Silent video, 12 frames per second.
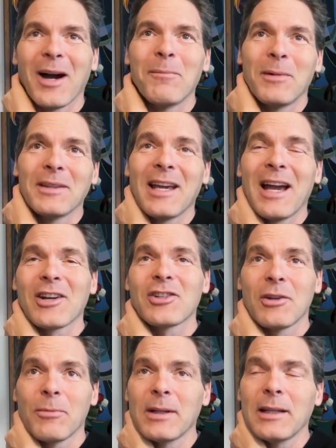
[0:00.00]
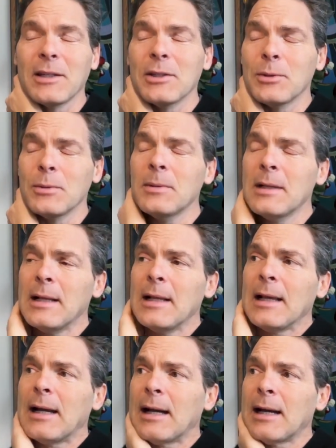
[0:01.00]
up, but they actually really do.
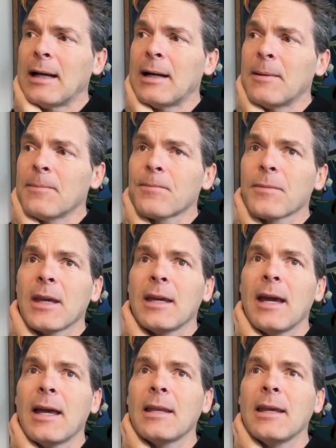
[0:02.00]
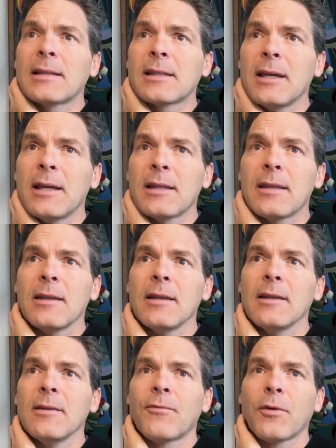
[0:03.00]
And
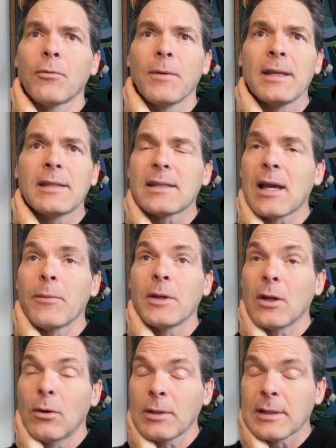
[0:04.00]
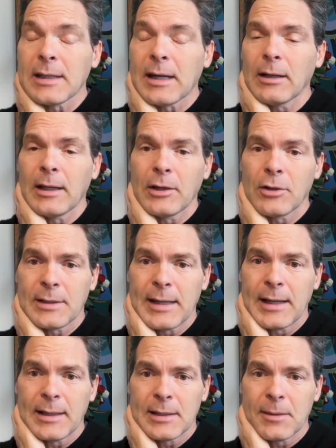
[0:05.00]
for reasons that we don't entirely
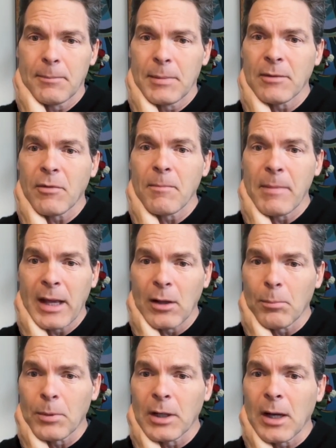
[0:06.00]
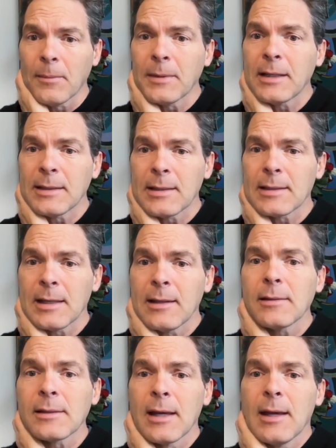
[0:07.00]
understand, it's a bit of a male predominant
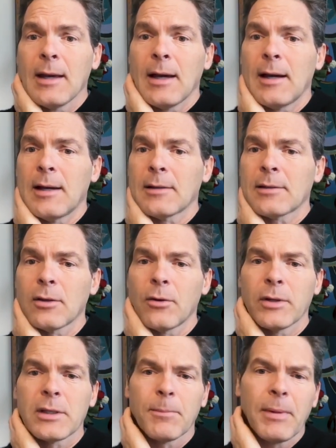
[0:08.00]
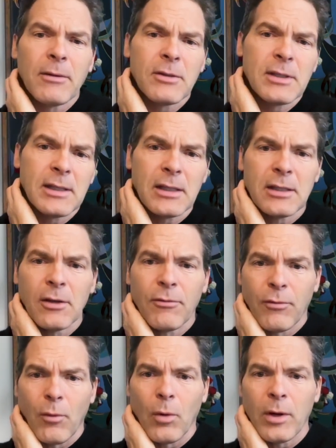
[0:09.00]
disease. So it's about
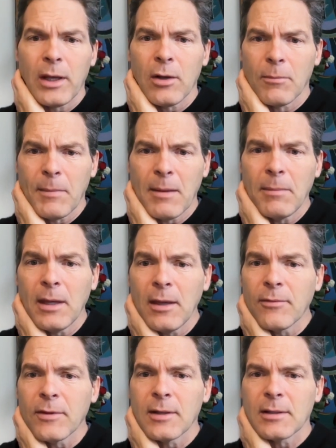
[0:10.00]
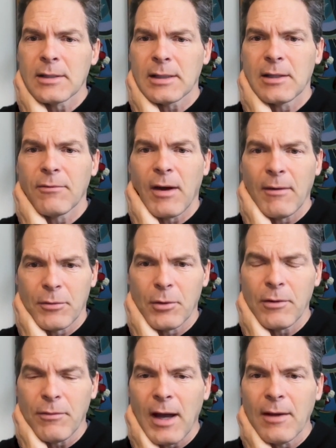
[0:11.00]
60-40 or maybe even
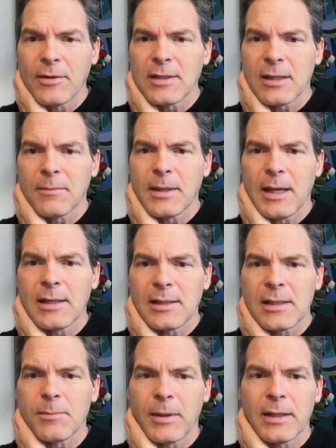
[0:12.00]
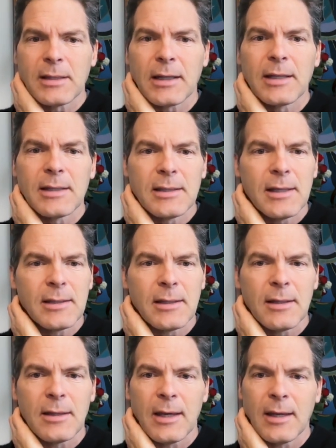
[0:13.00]
65-35 in some cases, but it's a
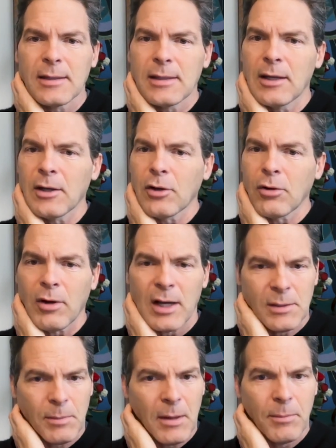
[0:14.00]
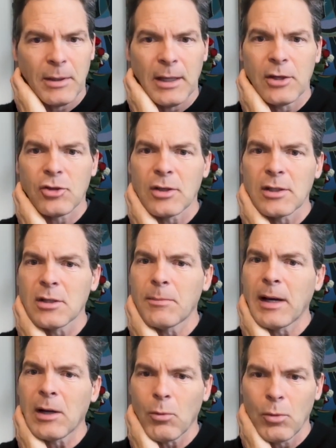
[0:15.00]
consistent thing seen across populations, no
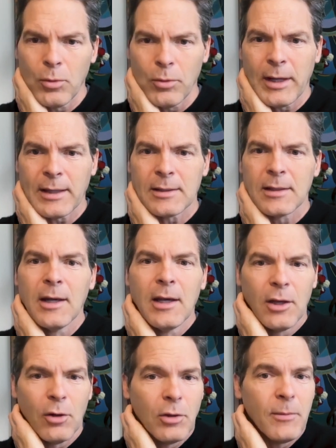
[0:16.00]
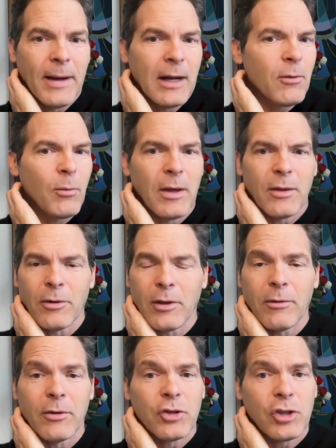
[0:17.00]
matter who gets, no matter whether
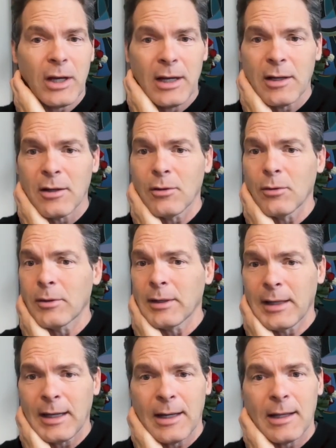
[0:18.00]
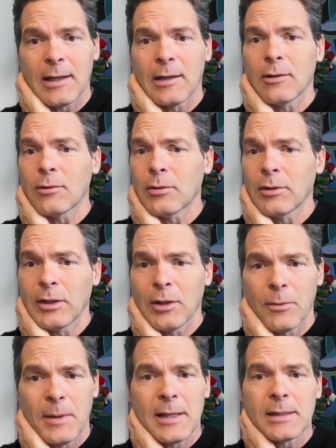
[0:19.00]
you're in China or in Canada or in
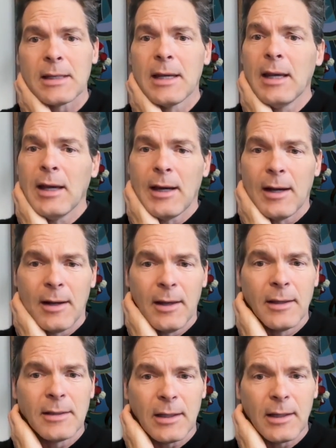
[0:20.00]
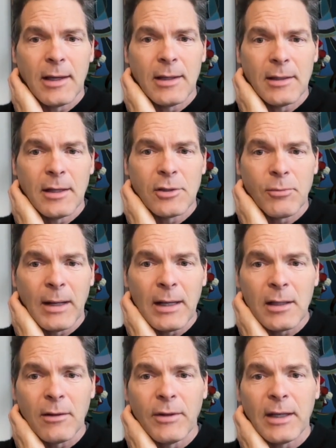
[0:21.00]
US, it's
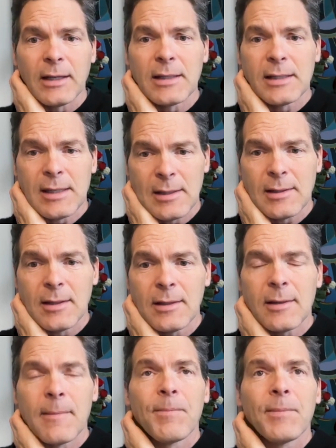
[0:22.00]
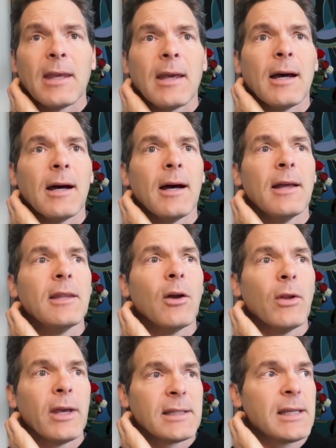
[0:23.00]
relatively consistent. And the
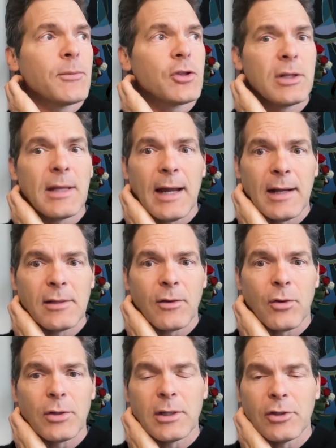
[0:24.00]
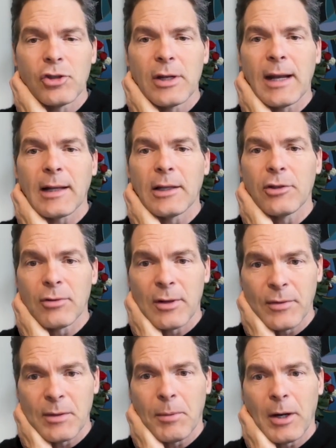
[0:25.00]
only exception to that is, of course, the genetically
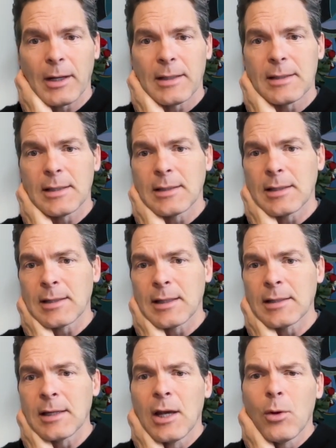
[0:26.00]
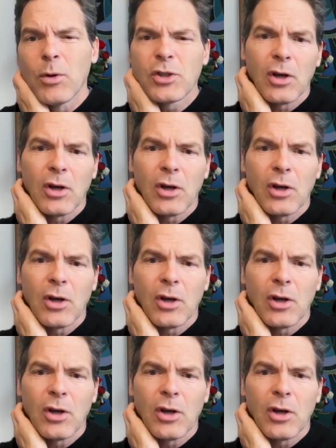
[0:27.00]
driven Parkinson's disease, which